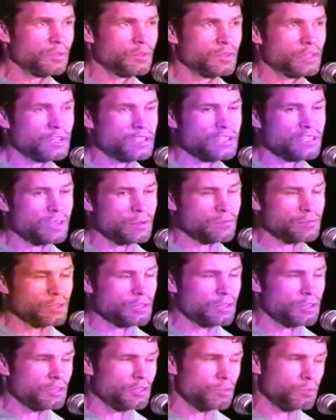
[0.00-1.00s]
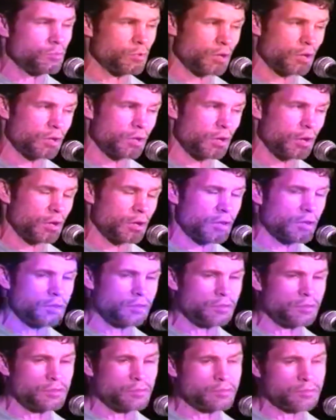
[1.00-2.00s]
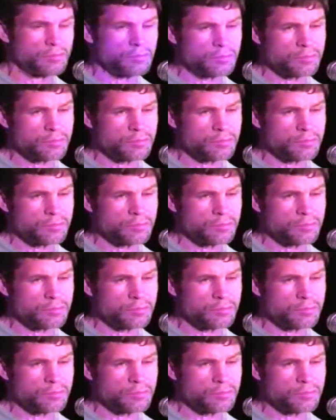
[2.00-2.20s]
get something and you work on it, and